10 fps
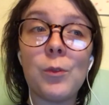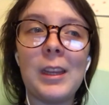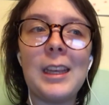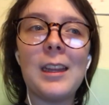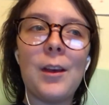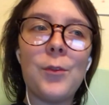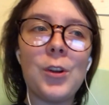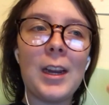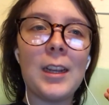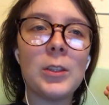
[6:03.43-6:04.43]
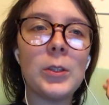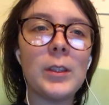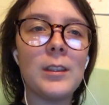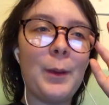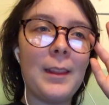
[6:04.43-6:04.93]
really a love
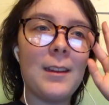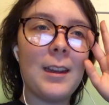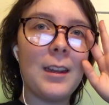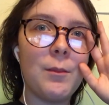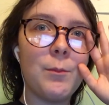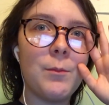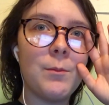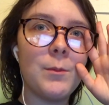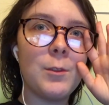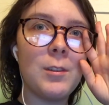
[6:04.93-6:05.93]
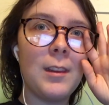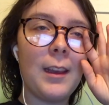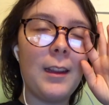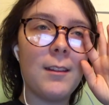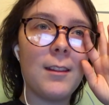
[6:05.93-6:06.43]
triangle. By the time she
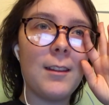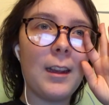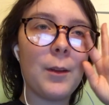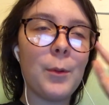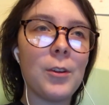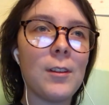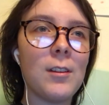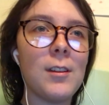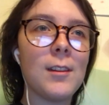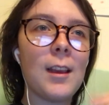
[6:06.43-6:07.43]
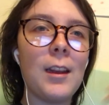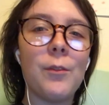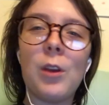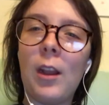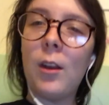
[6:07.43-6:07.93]
likes the second person, she's kind
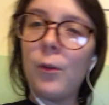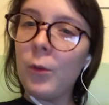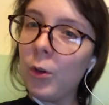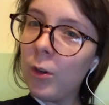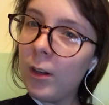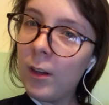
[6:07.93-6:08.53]
of gotten over